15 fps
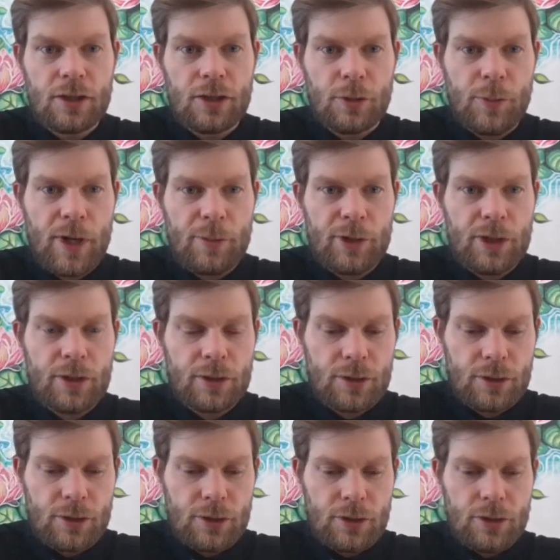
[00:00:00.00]
or maybe
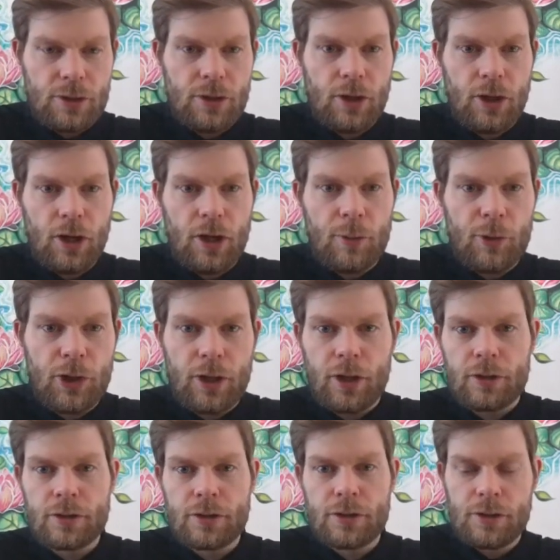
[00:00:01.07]

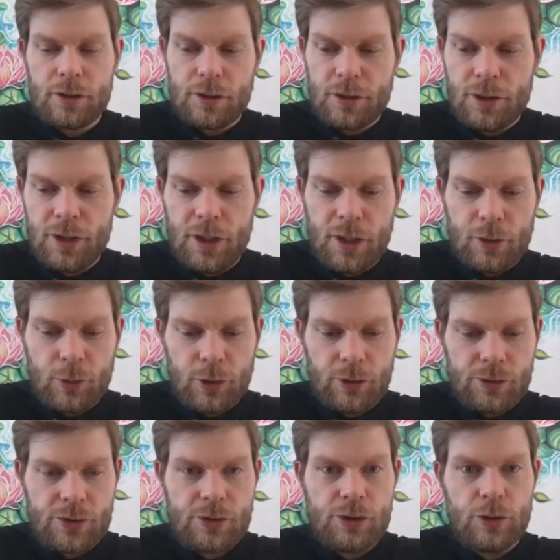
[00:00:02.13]
armor
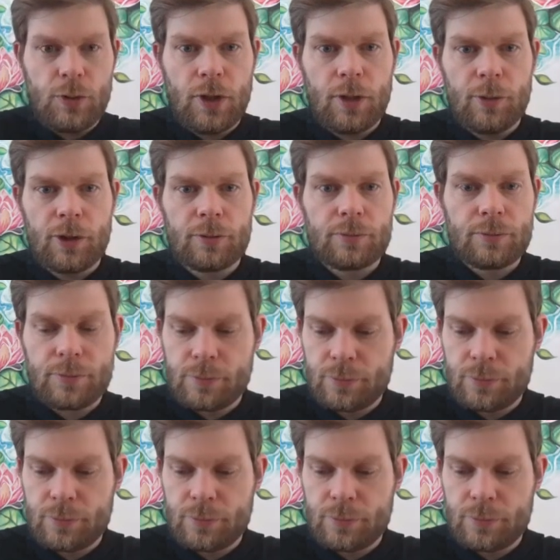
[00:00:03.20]
equals new armor.